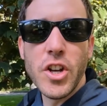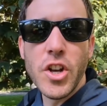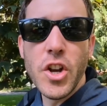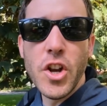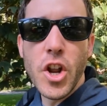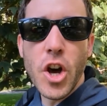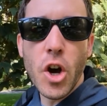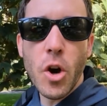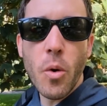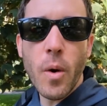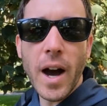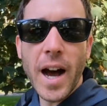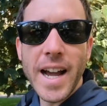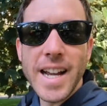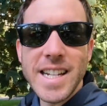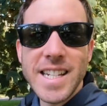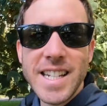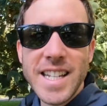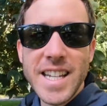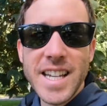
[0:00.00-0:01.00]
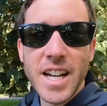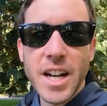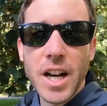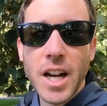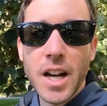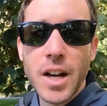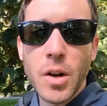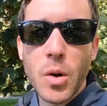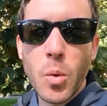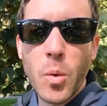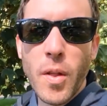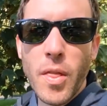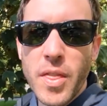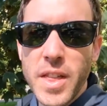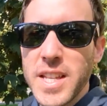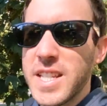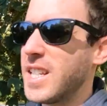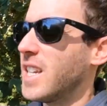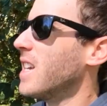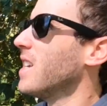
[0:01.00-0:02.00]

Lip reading: no idea what this